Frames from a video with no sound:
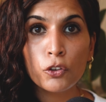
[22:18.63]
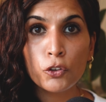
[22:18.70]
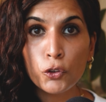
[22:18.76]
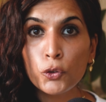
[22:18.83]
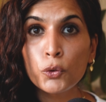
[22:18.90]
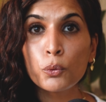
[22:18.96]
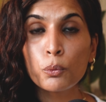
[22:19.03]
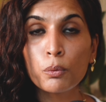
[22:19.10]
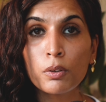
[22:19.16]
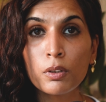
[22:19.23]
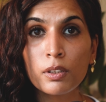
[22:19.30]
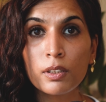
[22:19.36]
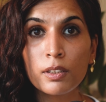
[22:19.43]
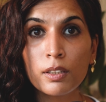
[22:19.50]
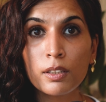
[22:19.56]
you
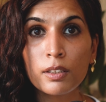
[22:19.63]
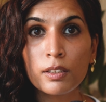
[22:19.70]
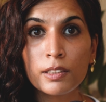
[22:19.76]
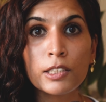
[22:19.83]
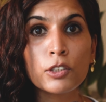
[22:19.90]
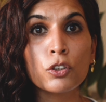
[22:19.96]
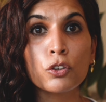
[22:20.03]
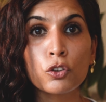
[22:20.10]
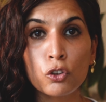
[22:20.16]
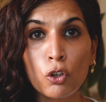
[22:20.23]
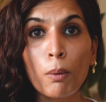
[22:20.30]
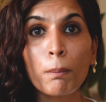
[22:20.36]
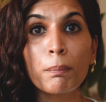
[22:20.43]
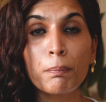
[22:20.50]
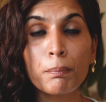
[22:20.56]
need to
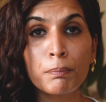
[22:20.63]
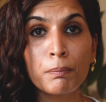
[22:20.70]
stop